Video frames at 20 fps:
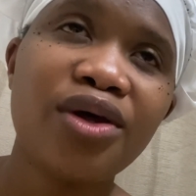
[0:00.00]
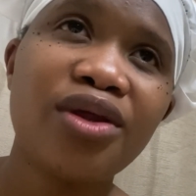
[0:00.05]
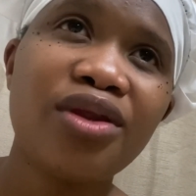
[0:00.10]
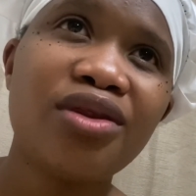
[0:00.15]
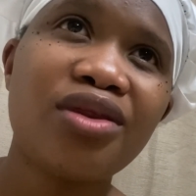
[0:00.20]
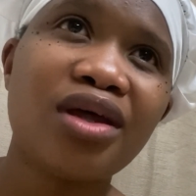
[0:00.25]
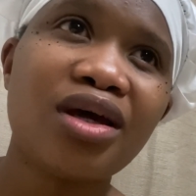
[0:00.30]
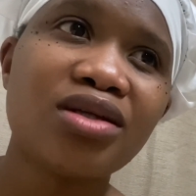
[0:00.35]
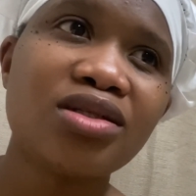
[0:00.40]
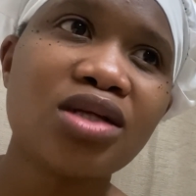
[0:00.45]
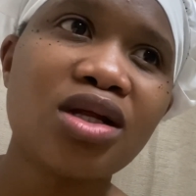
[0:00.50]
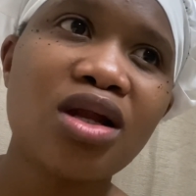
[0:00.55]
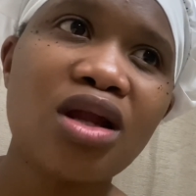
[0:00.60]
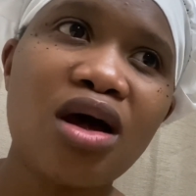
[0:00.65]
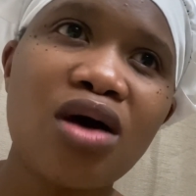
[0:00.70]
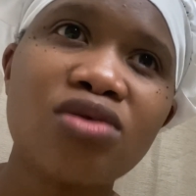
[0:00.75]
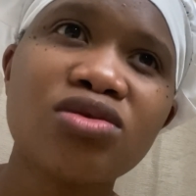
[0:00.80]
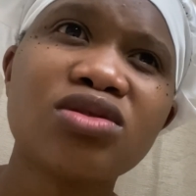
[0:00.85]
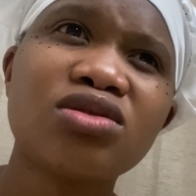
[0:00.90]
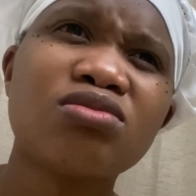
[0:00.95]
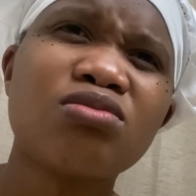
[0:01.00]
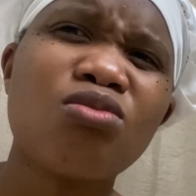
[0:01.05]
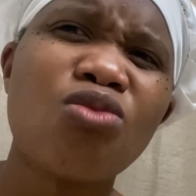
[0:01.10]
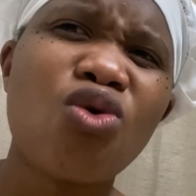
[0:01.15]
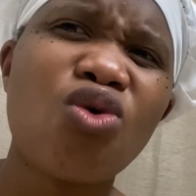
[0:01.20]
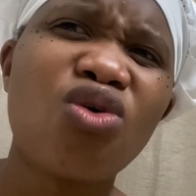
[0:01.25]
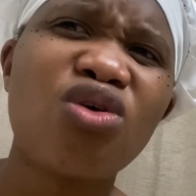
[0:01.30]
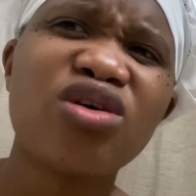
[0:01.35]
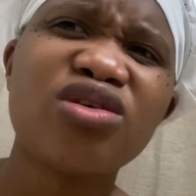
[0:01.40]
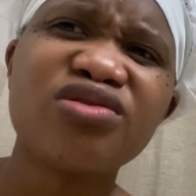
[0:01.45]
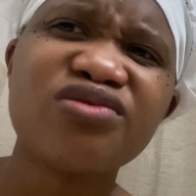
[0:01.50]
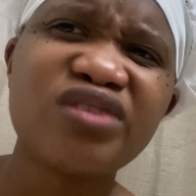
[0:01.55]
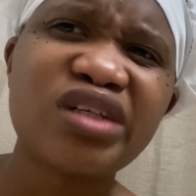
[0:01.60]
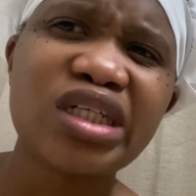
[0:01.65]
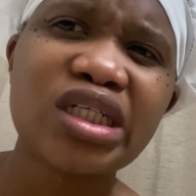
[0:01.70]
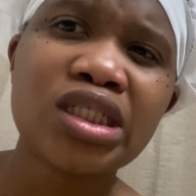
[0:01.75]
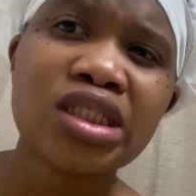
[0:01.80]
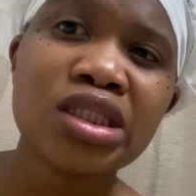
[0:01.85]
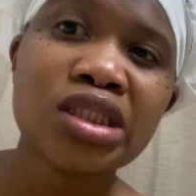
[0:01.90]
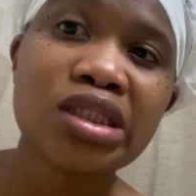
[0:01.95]
that allows more
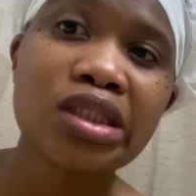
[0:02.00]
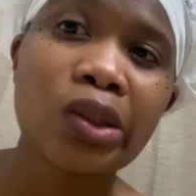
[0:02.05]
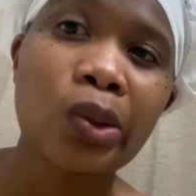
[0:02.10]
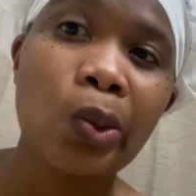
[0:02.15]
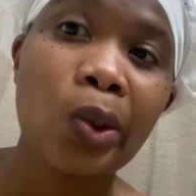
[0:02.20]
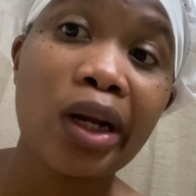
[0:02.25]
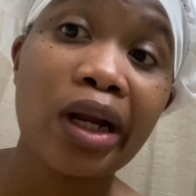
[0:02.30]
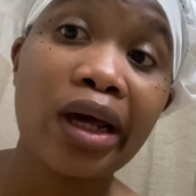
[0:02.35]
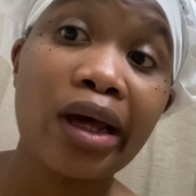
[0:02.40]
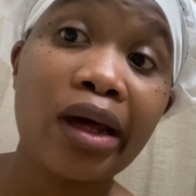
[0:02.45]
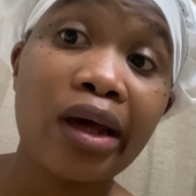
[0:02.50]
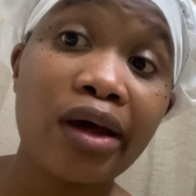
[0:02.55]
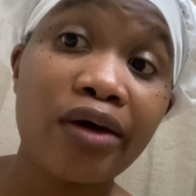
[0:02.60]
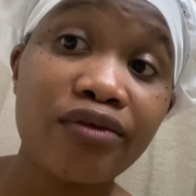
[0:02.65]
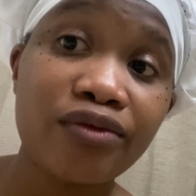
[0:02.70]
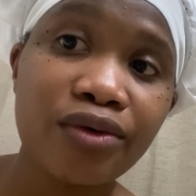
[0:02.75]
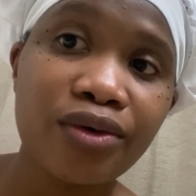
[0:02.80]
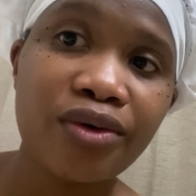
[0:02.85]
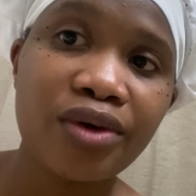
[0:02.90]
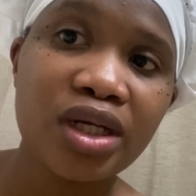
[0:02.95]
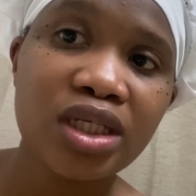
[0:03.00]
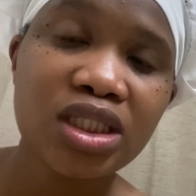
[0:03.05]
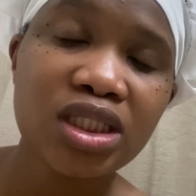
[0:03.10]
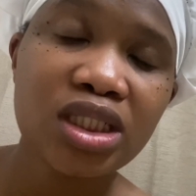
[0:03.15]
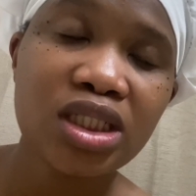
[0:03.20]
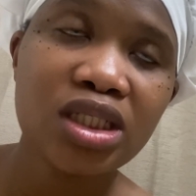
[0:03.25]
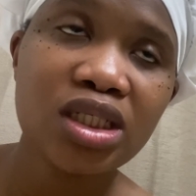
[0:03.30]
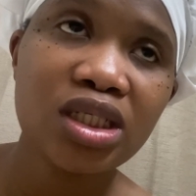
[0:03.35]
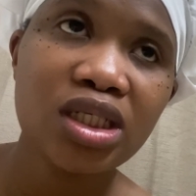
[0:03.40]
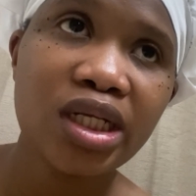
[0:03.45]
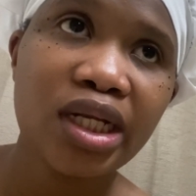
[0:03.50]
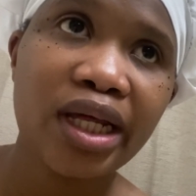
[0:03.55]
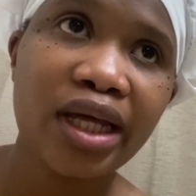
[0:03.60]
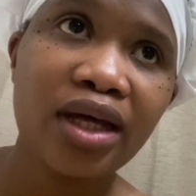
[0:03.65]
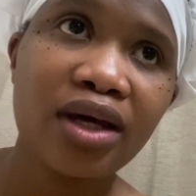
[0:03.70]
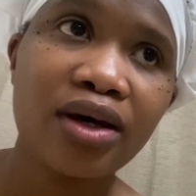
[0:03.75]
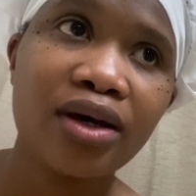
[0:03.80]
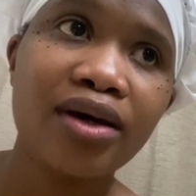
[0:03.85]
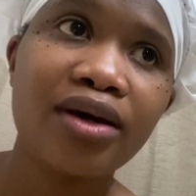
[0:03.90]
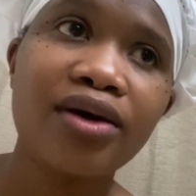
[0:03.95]
convenience than what I have already.
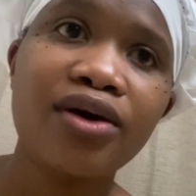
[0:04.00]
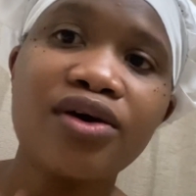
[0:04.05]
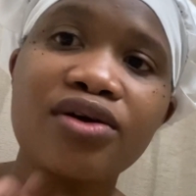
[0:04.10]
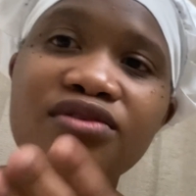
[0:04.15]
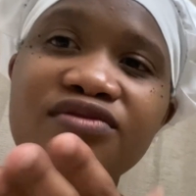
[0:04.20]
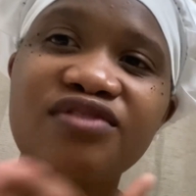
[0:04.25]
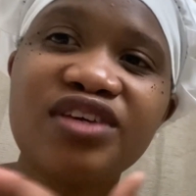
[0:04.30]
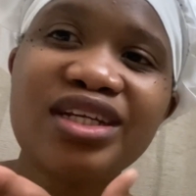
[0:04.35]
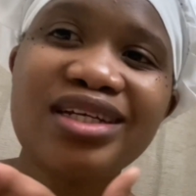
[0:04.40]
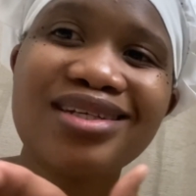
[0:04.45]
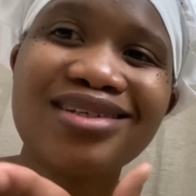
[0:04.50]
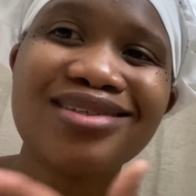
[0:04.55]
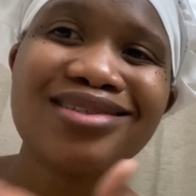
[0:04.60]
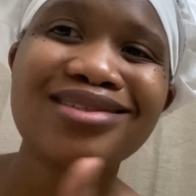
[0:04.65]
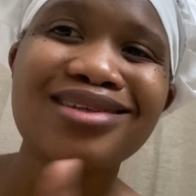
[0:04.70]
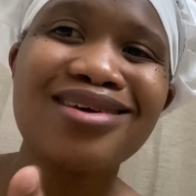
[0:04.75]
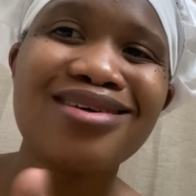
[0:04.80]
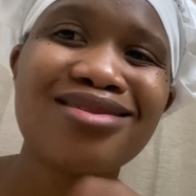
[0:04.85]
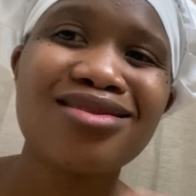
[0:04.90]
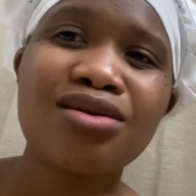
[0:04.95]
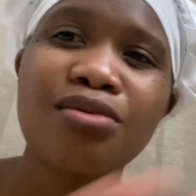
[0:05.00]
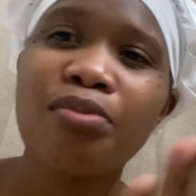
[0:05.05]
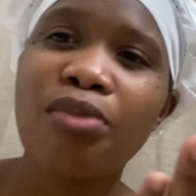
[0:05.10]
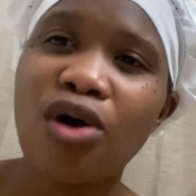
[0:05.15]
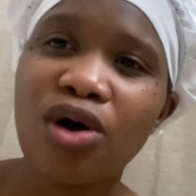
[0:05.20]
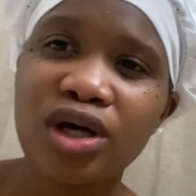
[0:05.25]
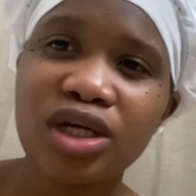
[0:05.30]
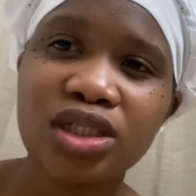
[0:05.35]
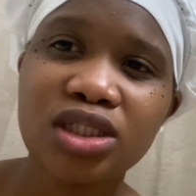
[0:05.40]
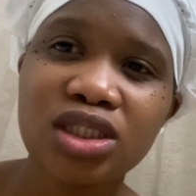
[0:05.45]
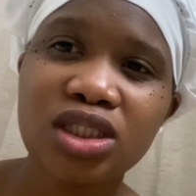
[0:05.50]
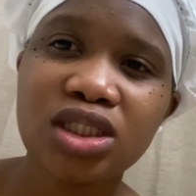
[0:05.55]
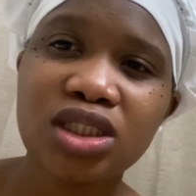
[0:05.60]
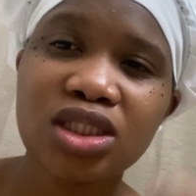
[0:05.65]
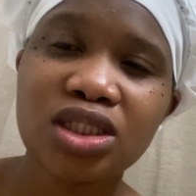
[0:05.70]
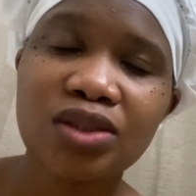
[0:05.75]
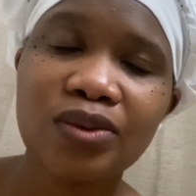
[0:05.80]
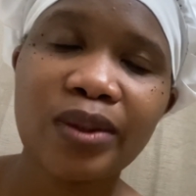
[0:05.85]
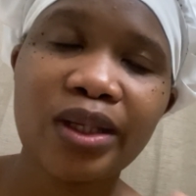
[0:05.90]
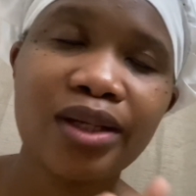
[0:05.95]
Like convenience in the pocket
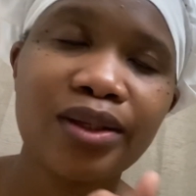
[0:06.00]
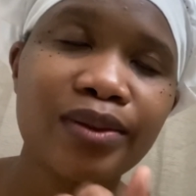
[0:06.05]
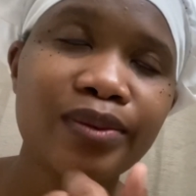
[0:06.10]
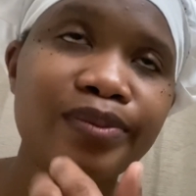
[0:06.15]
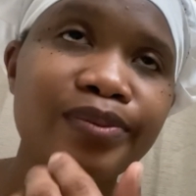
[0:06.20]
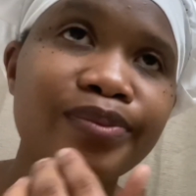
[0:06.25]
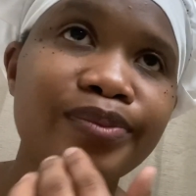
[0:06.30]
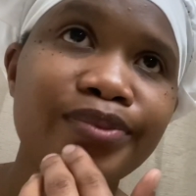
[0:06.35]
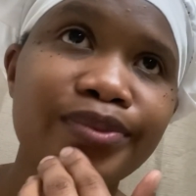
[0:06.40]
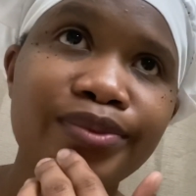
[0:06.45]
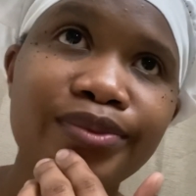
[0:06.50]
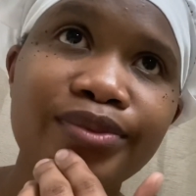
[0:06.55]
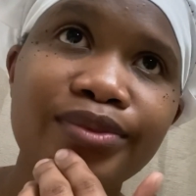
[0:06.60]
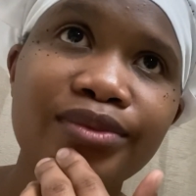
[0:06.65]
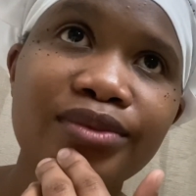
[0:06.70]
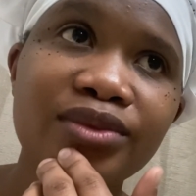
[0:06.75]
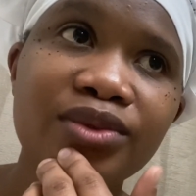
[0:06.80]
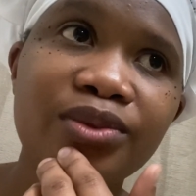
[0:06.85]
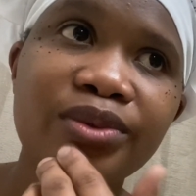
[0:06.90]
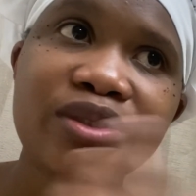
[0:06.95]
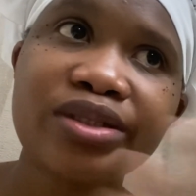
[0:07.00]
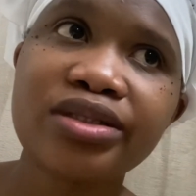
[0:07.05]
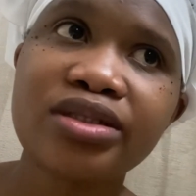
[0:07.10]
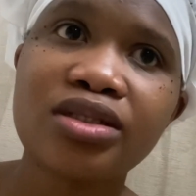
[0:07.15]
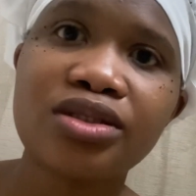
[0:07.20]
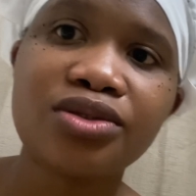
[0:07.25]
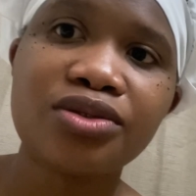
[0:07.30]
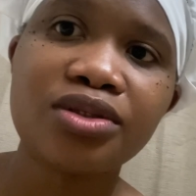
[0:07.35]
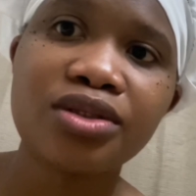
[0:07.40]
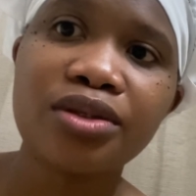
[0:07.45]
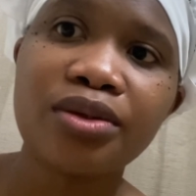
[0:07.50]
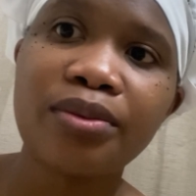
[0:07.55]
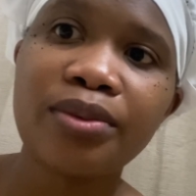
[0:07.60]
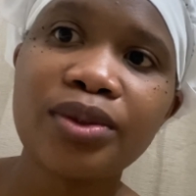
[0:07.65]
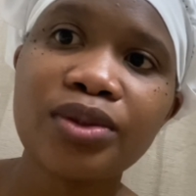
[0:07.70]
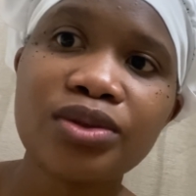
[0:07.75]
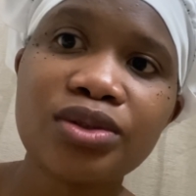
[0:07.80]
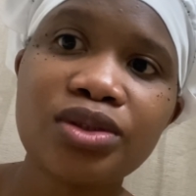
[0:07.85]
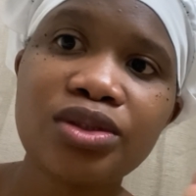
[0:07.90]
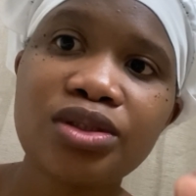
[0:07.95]
as well, which is literally the
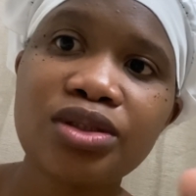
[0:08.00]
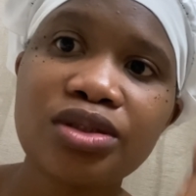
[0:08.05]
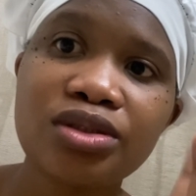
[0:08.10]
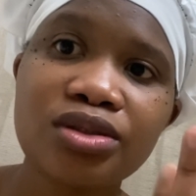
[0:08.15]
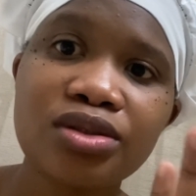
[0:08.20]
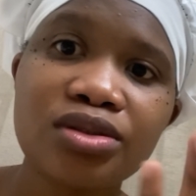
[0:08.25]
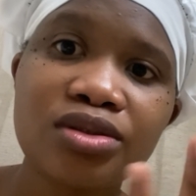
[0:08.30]
most